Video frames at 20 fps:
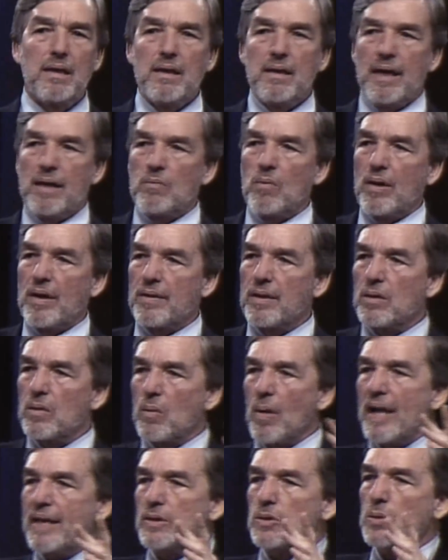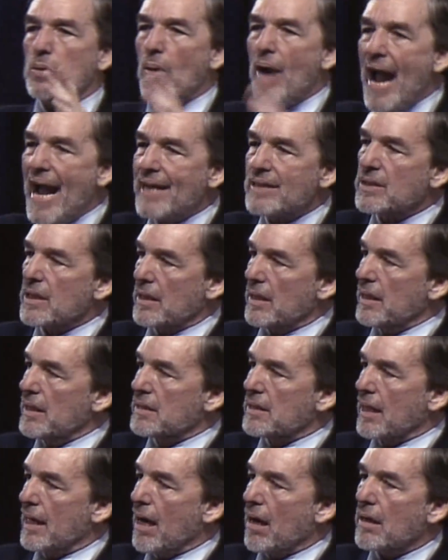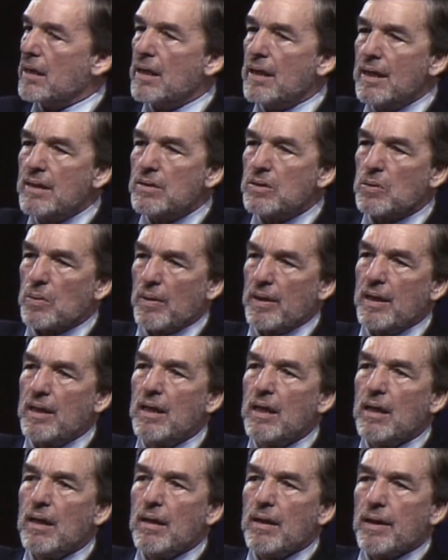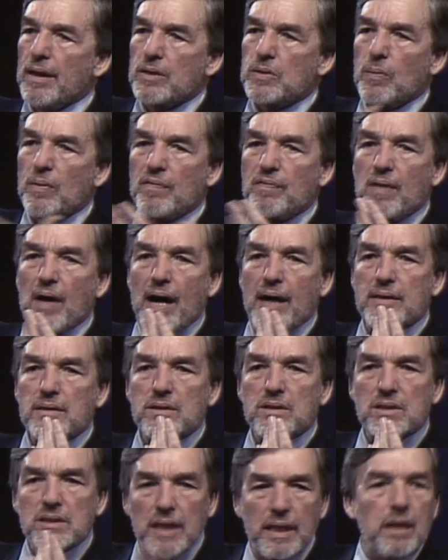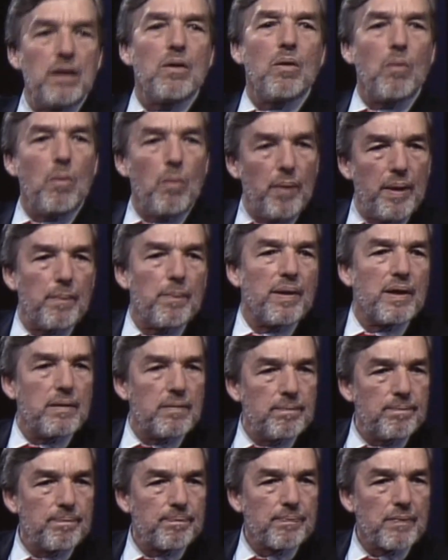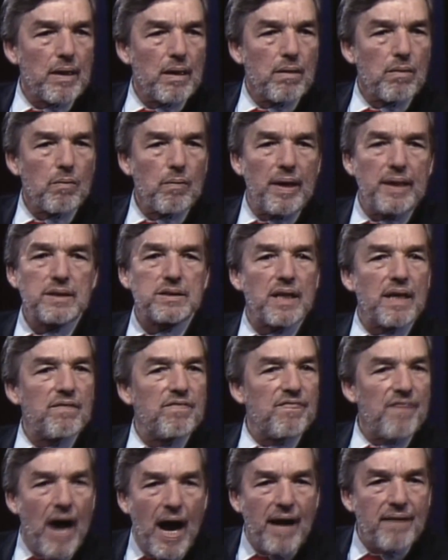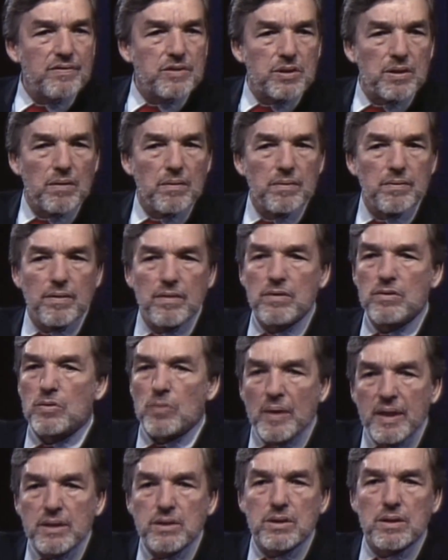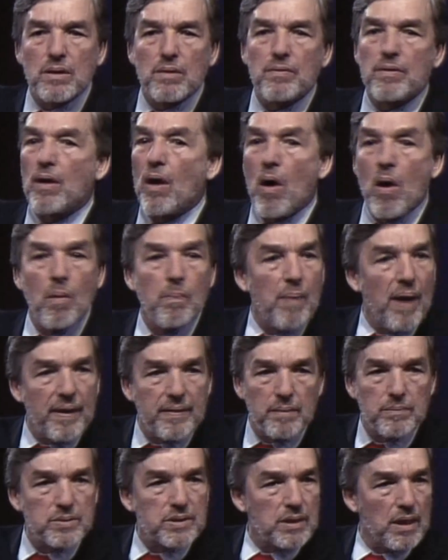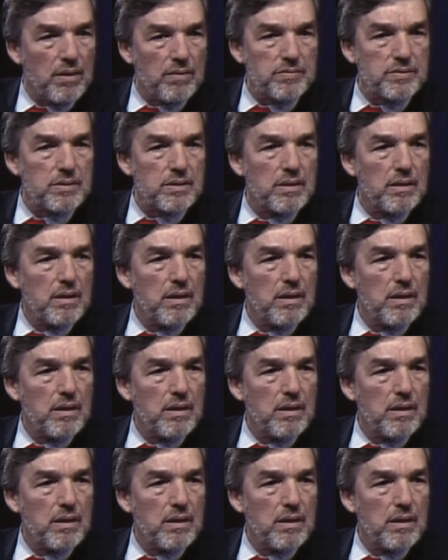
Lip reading: And one of the great tragedies in our country is we've got single women raising 5 children, 3 children, all by themselves,